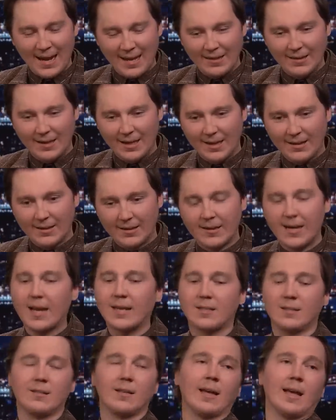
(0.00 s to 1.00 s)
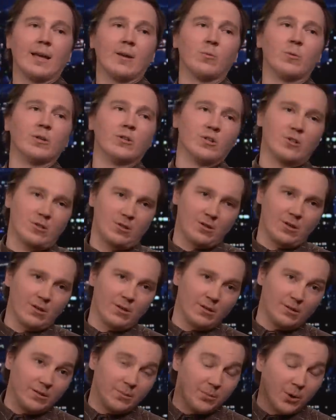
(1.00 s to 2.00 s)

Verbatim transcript: And then the next day, we just started to